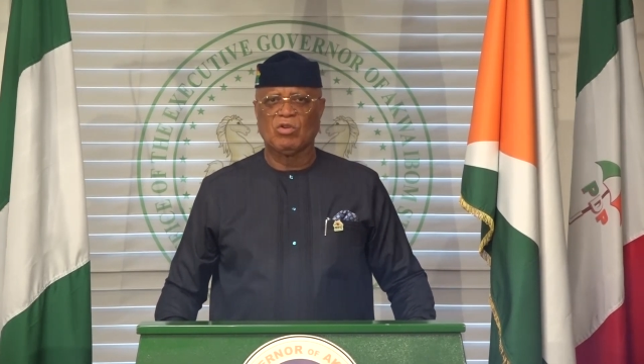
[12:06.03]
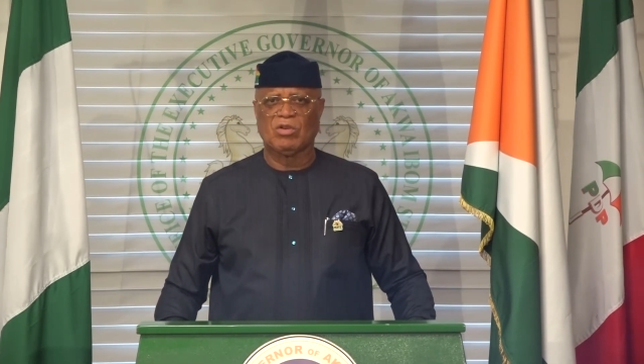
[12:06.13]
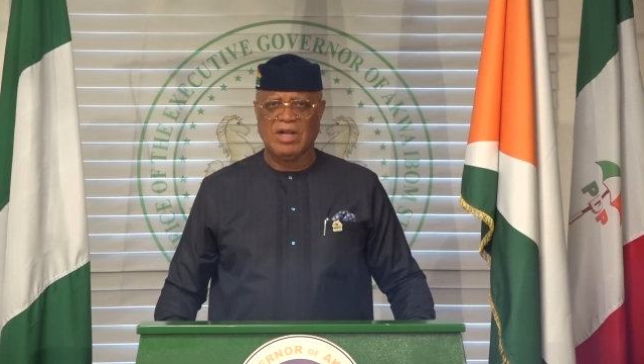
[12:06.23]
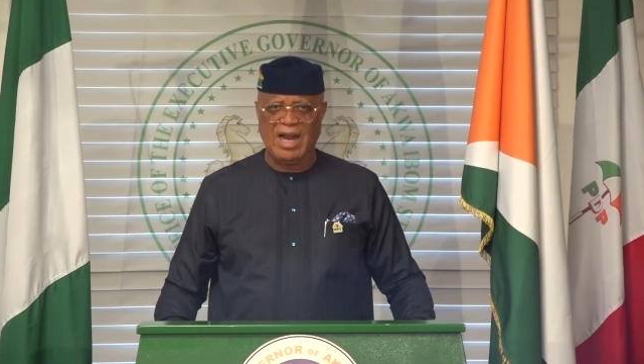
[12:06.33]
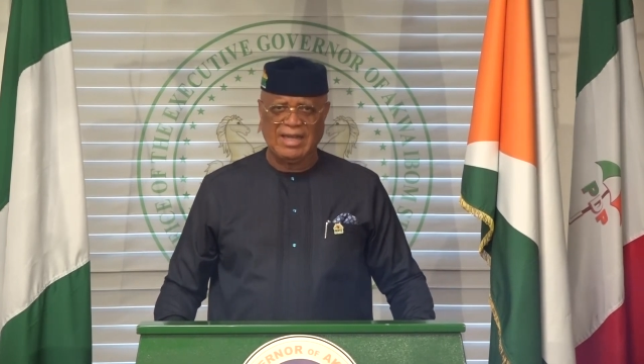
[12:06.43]

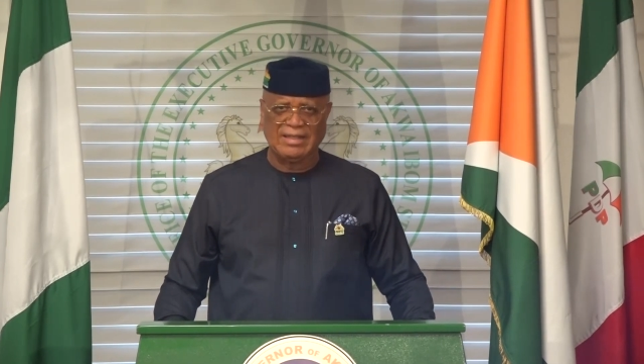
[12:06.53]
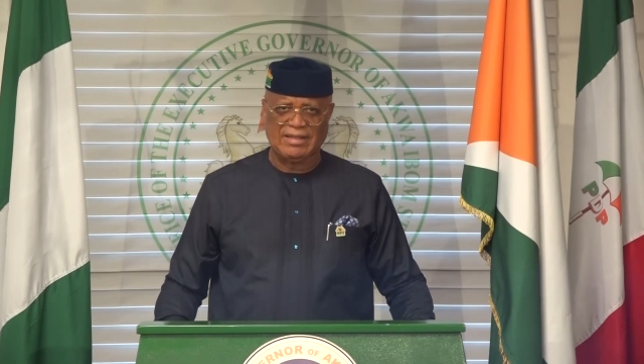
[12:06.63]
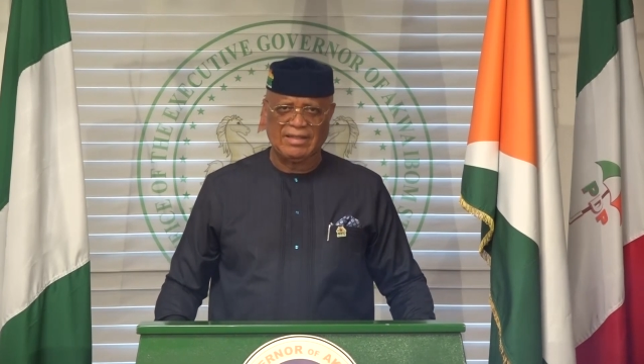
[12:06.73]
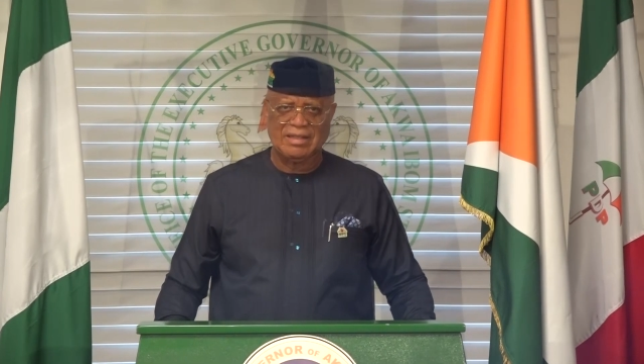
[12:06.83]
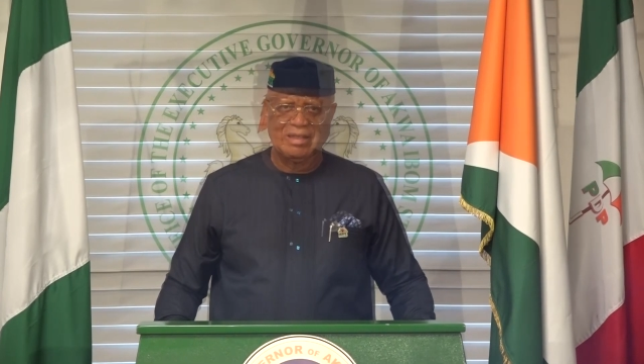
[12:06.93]
to
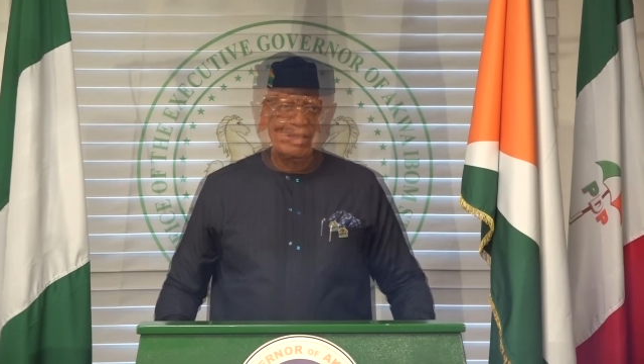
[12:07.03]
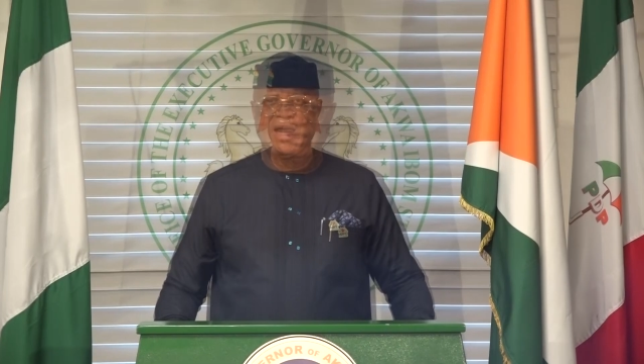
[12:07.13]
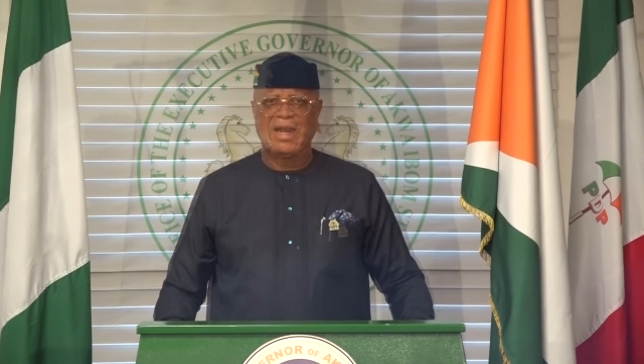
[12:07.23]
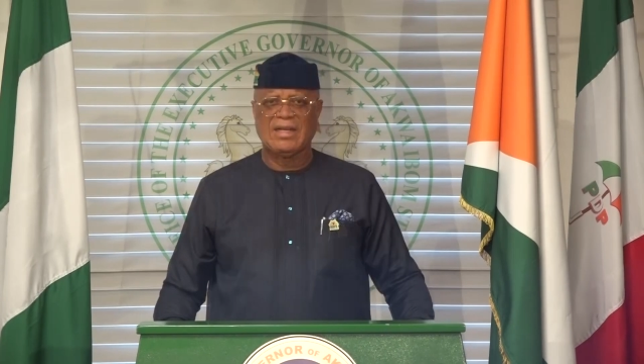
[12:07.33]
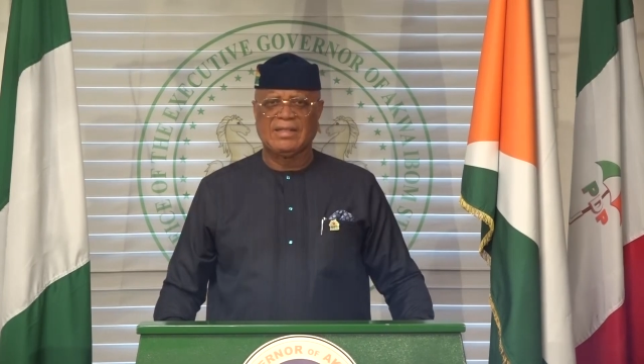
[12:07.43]
grants,
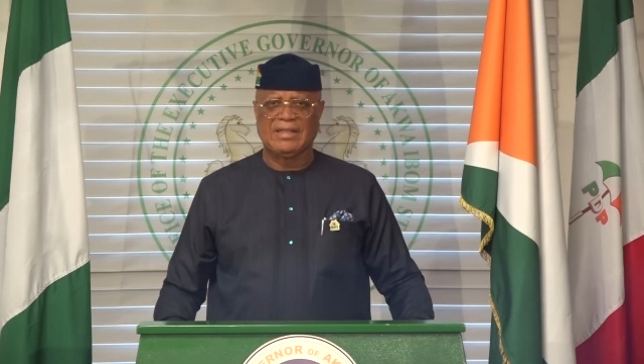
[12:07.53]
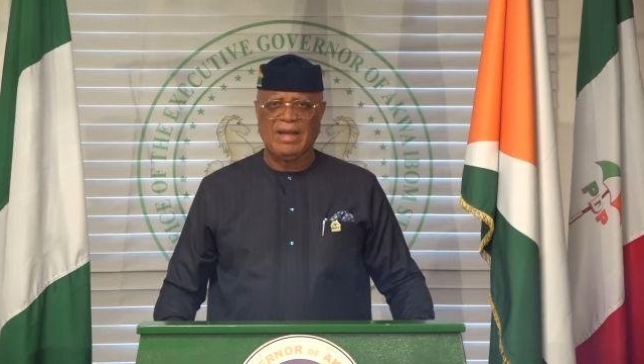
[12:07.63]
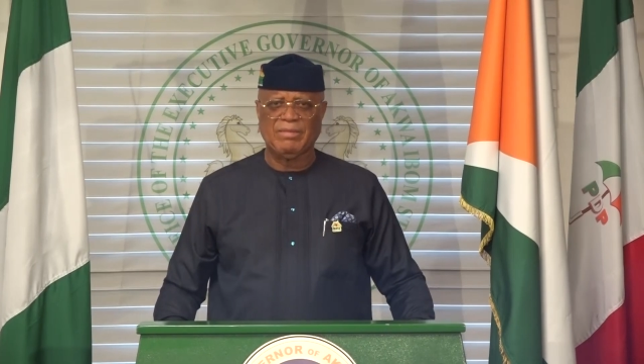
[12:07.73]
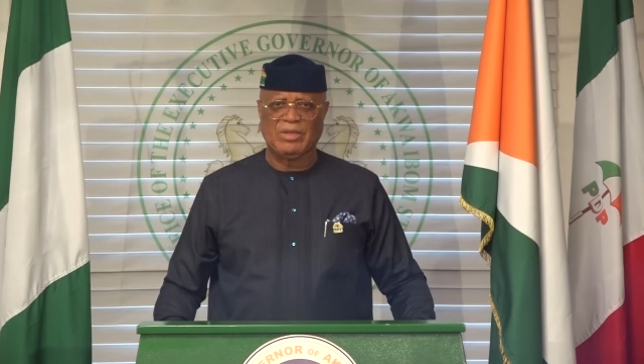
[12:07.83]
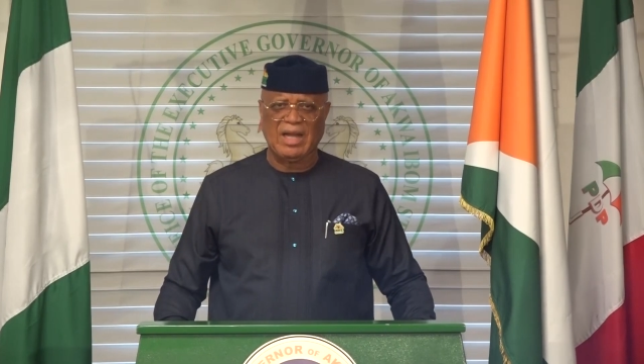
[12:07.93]
and at the
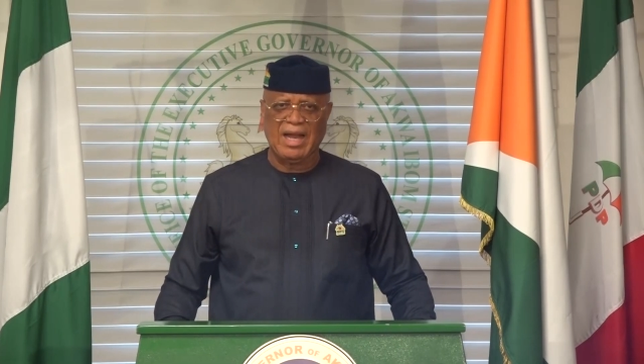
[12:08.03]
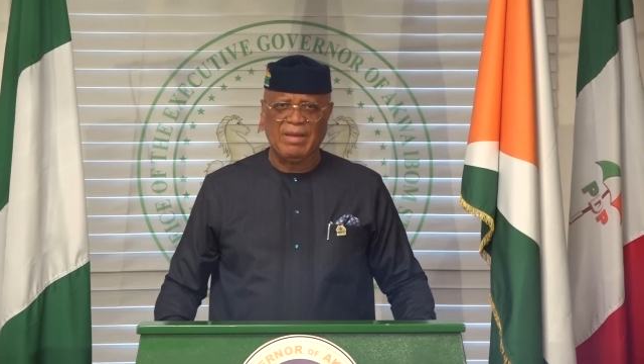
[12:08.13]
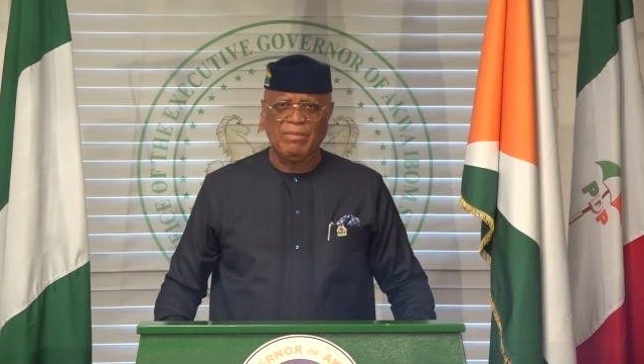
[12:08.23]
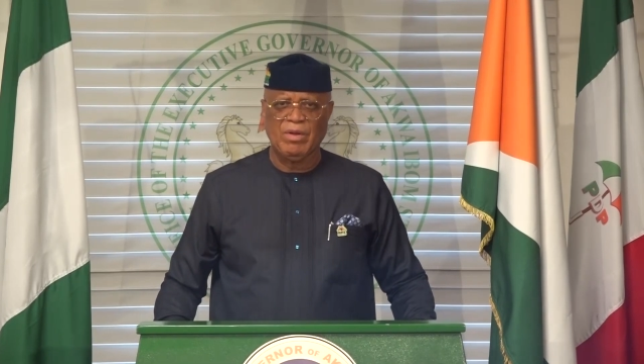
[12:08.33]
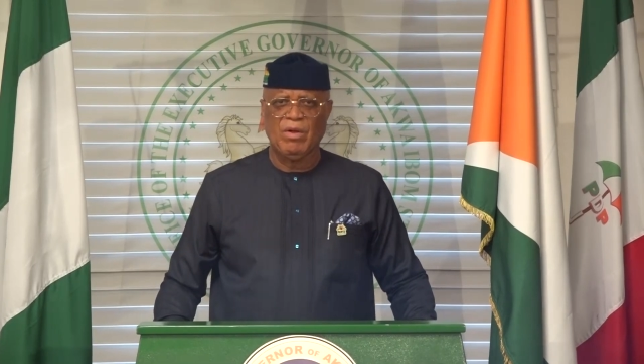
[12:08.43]
same
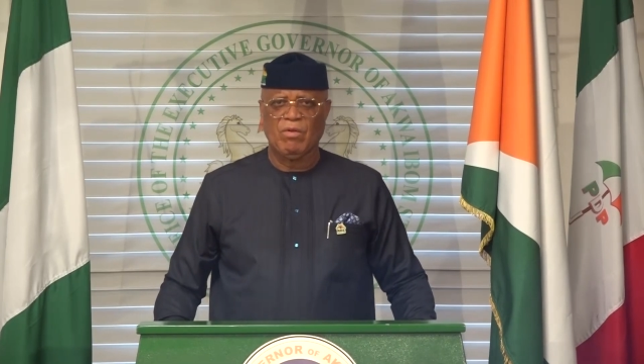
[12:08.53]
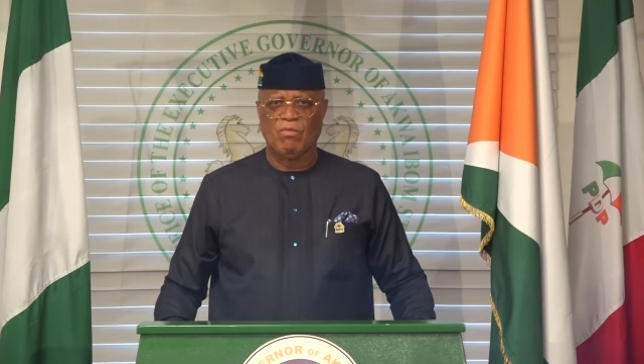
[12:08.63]
time,